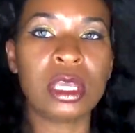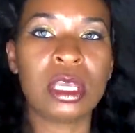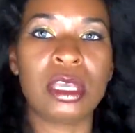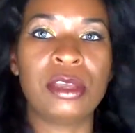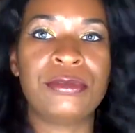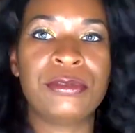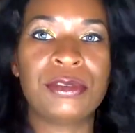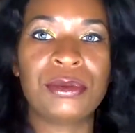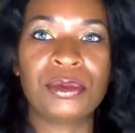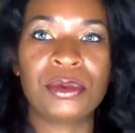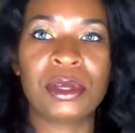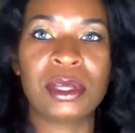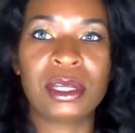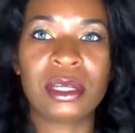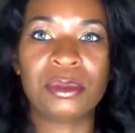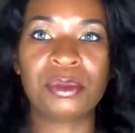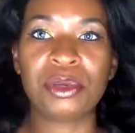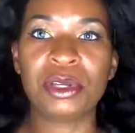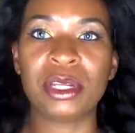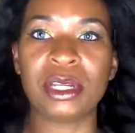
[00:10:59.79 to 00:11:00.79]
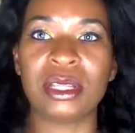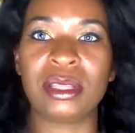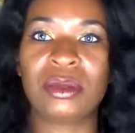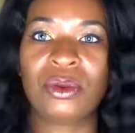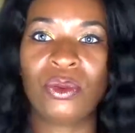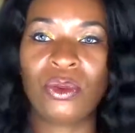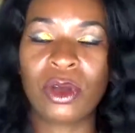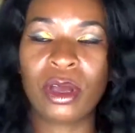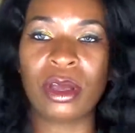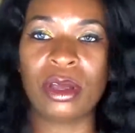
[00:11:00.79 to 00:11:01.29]
if you're willing to put in the
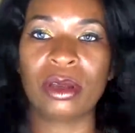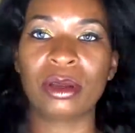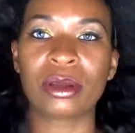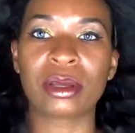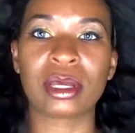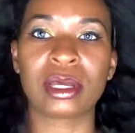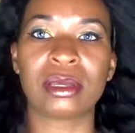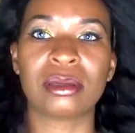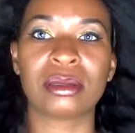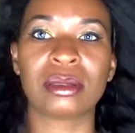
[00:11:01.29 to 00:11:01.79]
work,